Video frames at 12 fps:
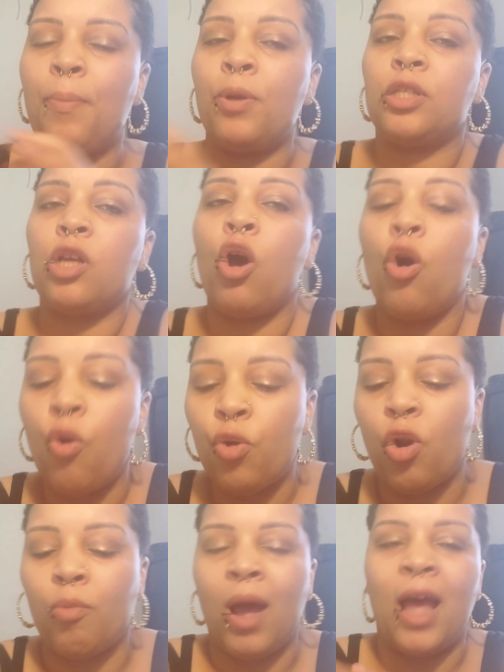puts a
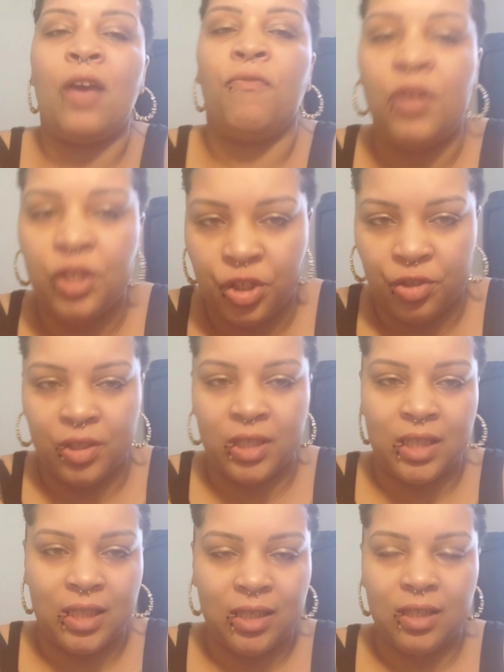hold on my
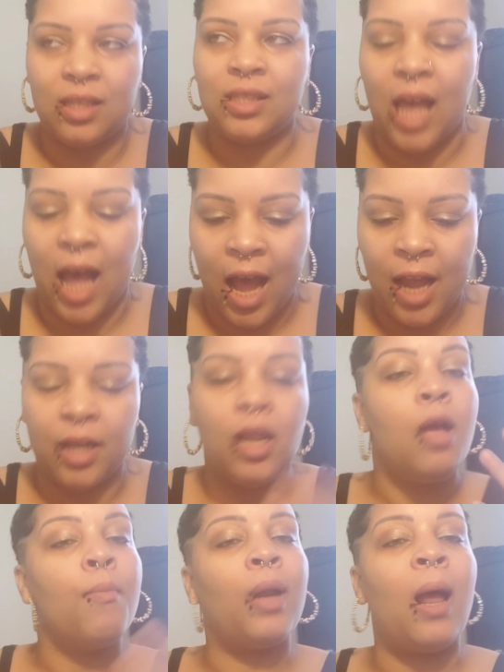adventurous side.
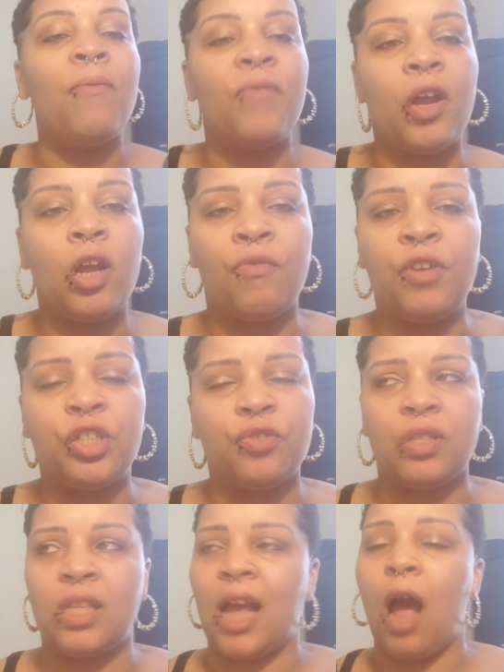But I'm very
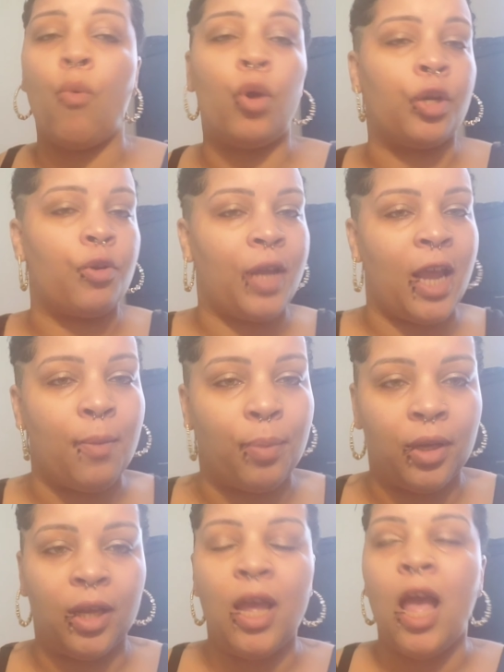adventurous. Like I want to go
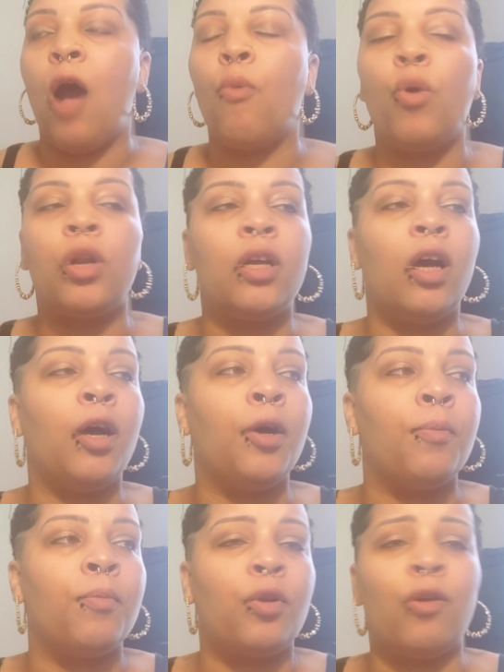camping. I want to
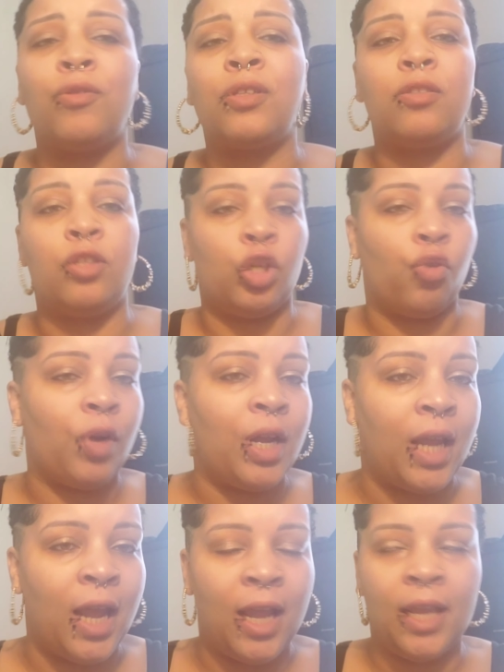um, go to the
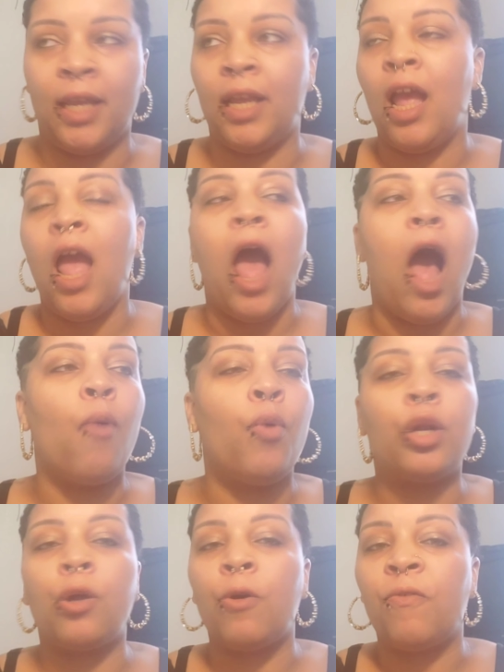Grand Canyon. I
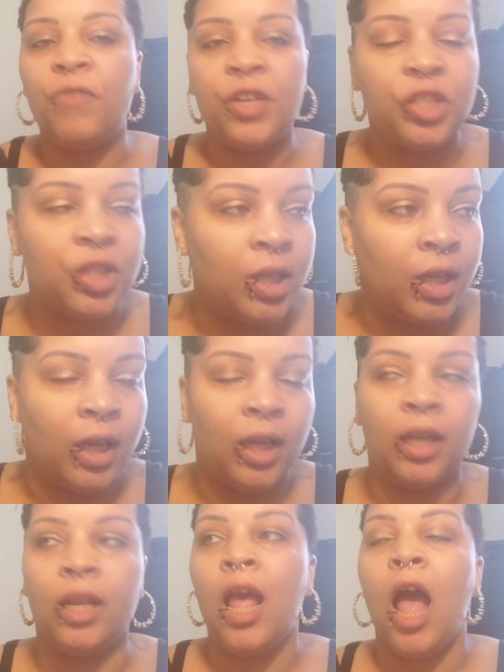want to go fishing
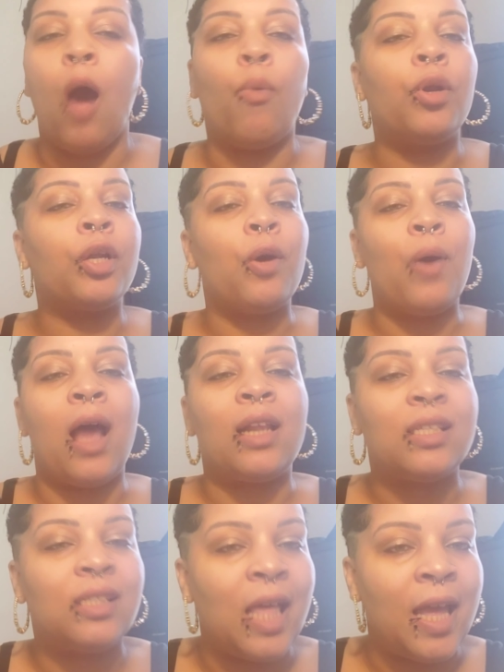again. I want to go out
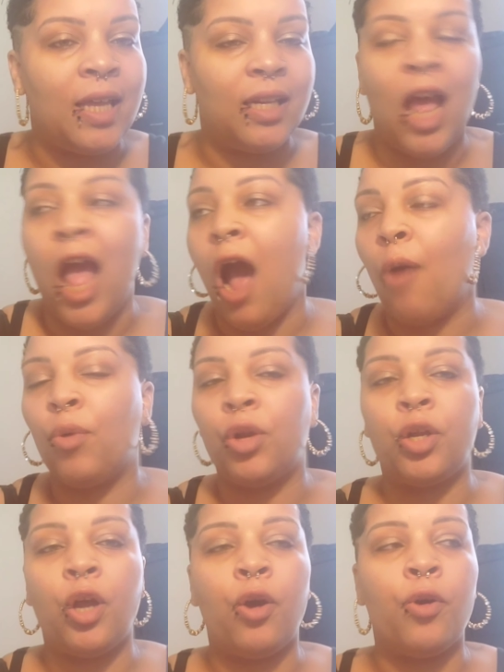of state. I want
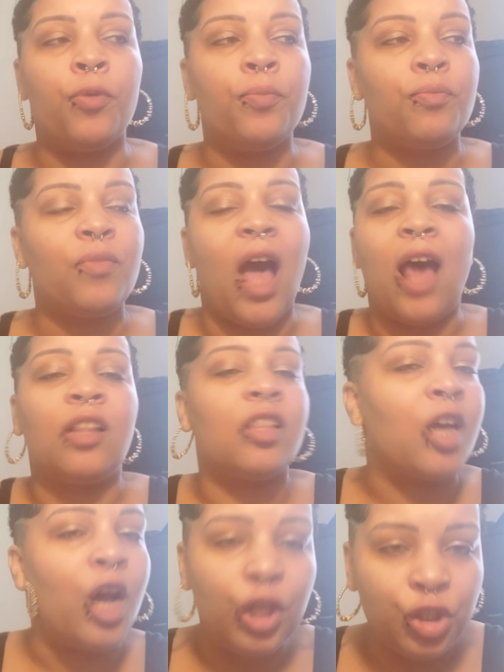to go out of
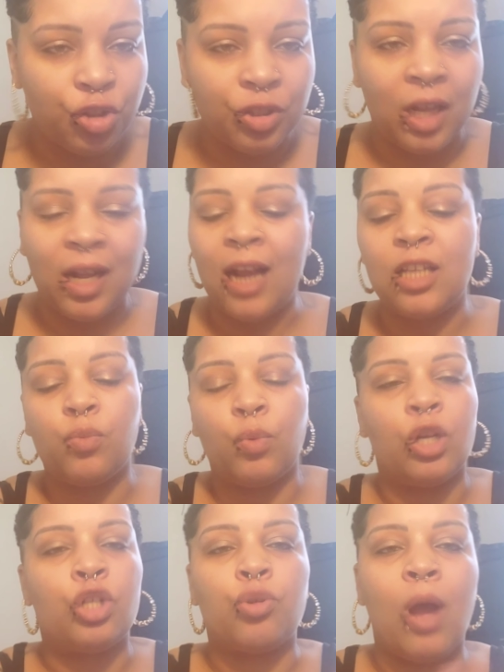the country. Like I just
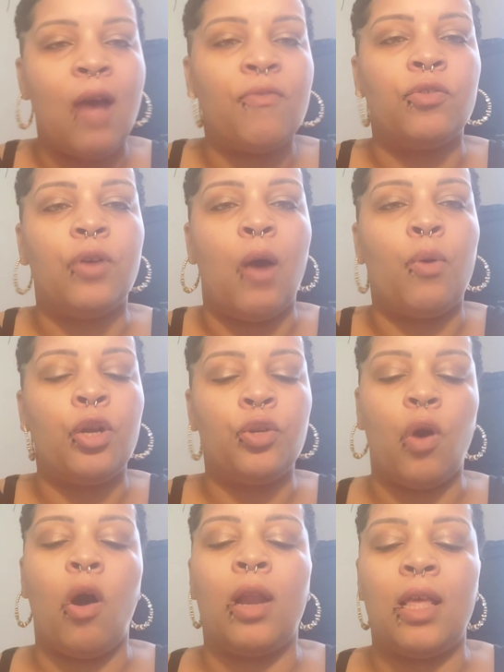want to travel. I want to
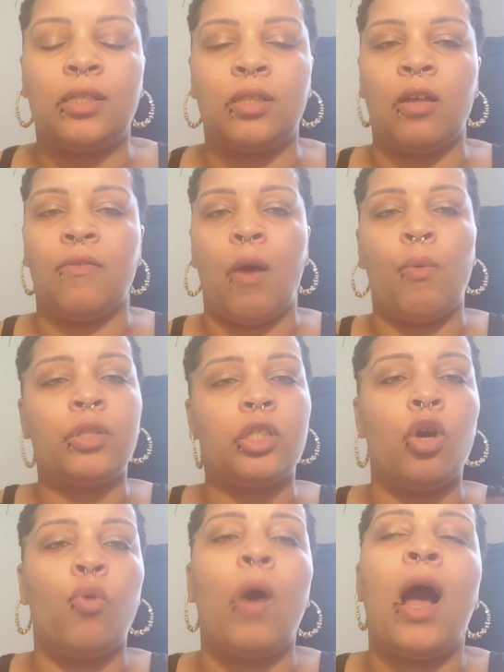do all that stuff. I went
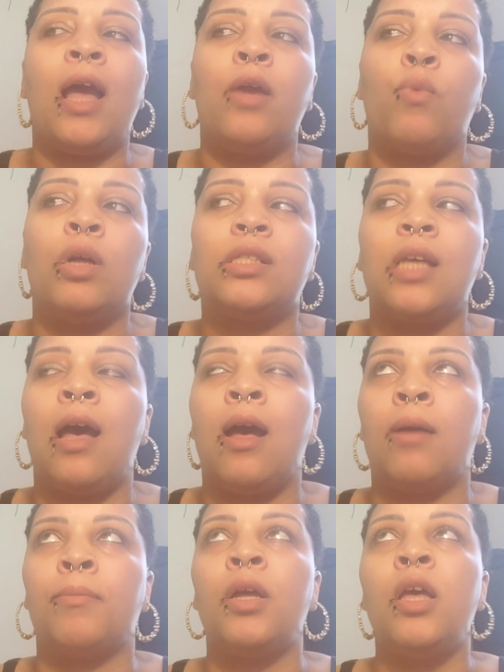to Hawaii one
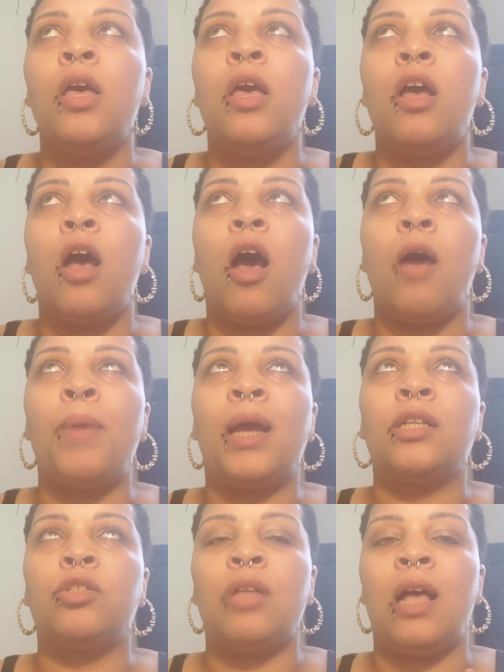time
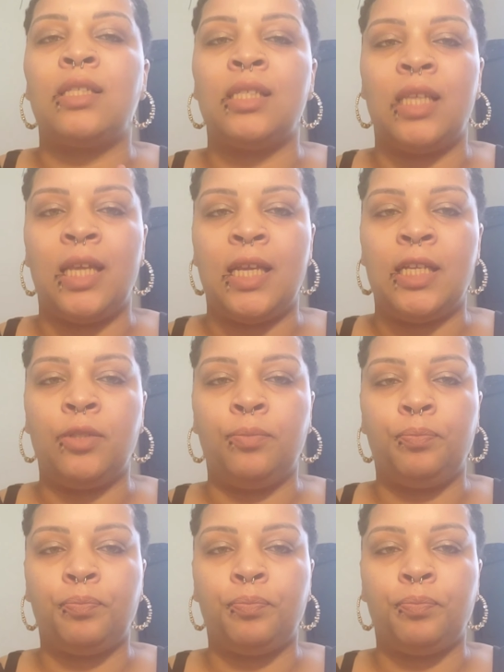back in 2010.